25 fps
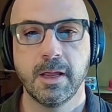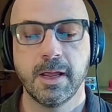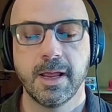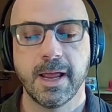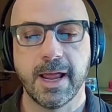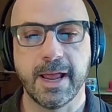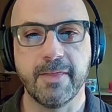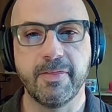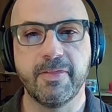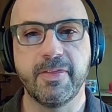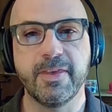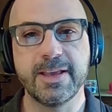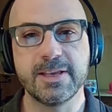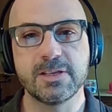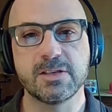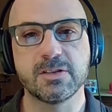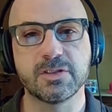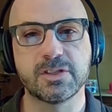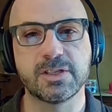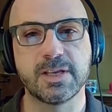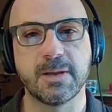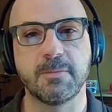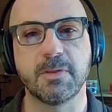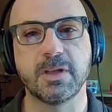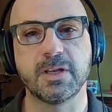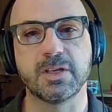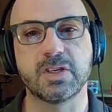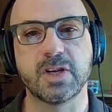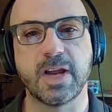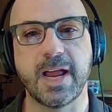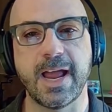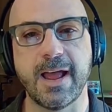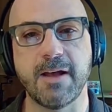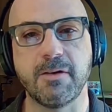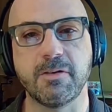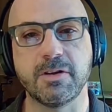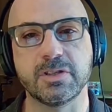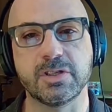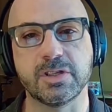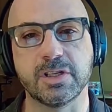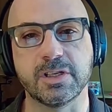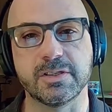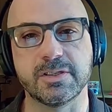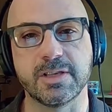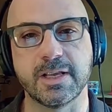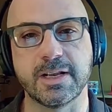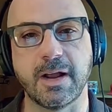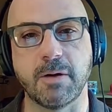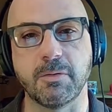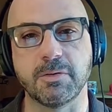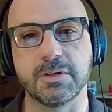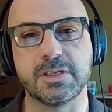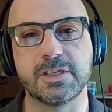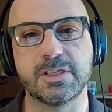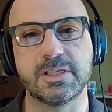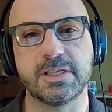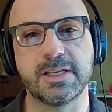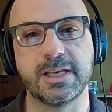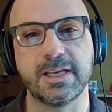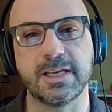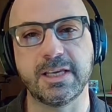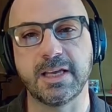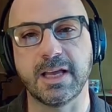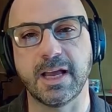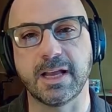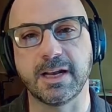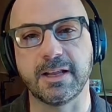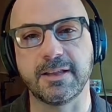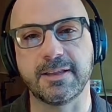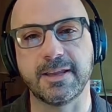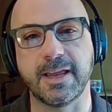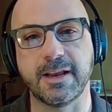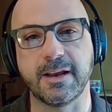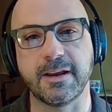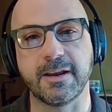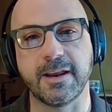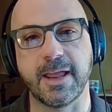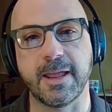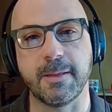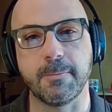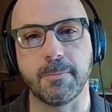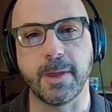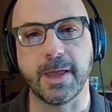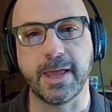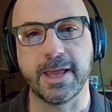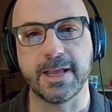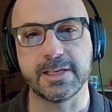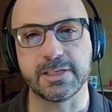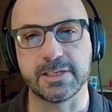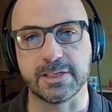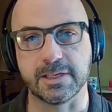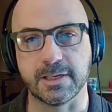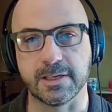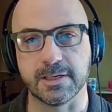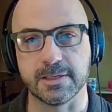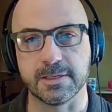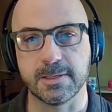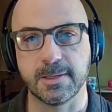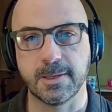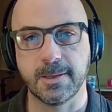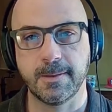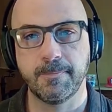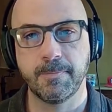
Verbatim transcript: And these are some of the challenges that I would see on a day-to-day basis.